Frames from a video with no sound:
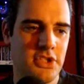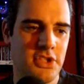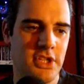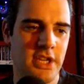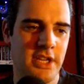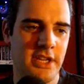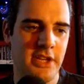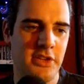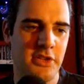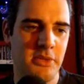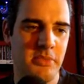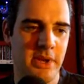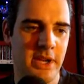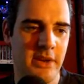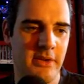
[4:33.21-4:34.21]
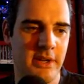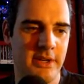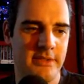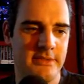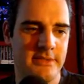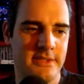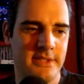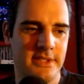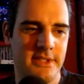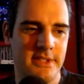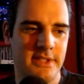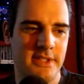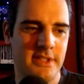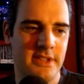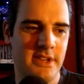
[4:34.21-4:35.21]
Gently on the power.
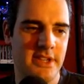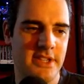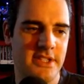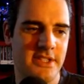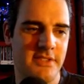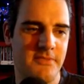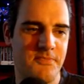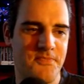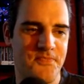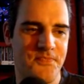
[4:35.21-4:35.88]
Nice.